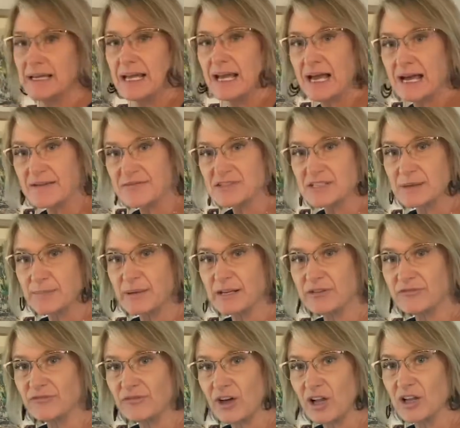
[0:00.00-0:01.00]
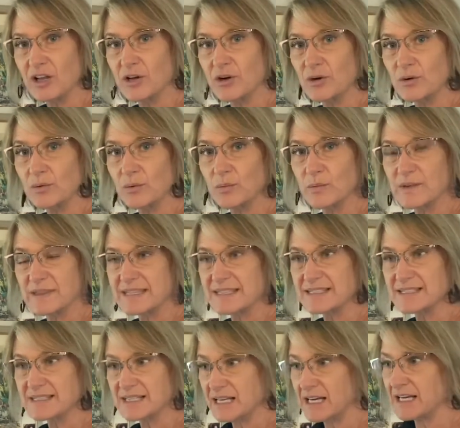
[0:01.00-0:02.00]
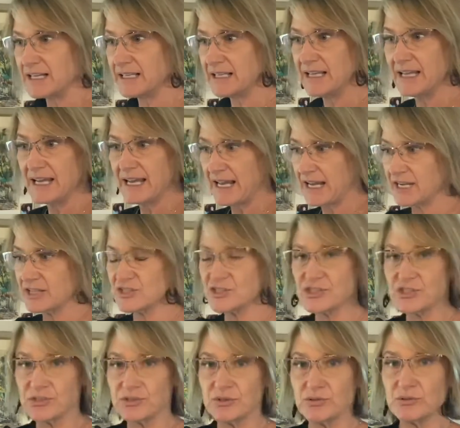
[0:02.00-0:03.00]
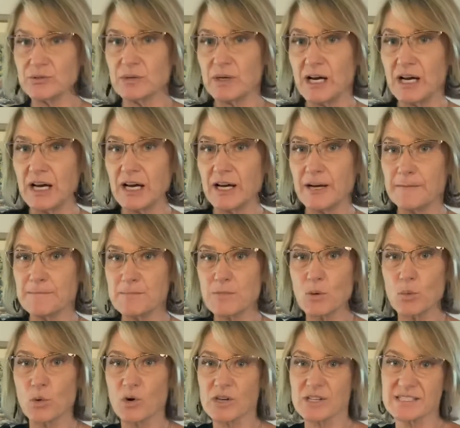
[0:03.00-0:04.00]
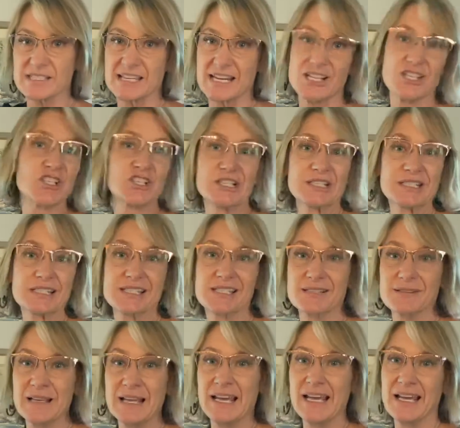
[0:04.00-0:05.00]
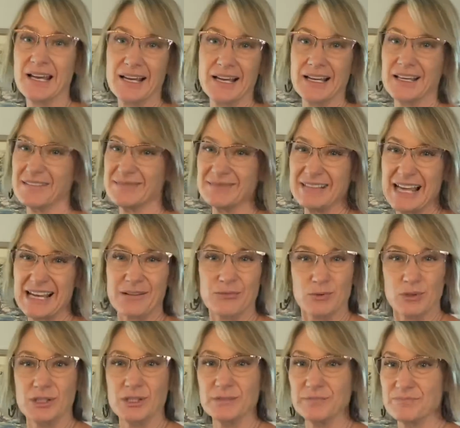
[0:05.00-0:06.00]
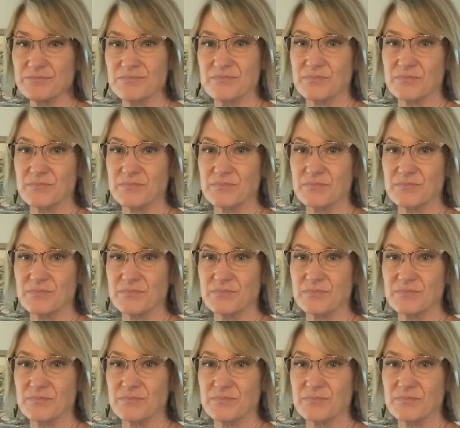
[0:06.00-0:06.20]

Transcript: have somebody follow with this gun and do workstations. That will